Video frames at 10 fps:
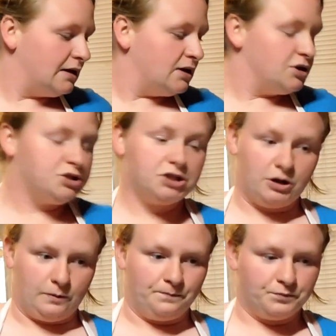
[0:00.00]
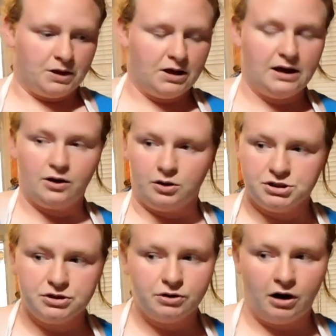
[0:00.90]
So, it
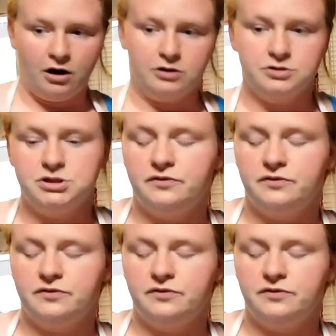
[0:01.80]
also calls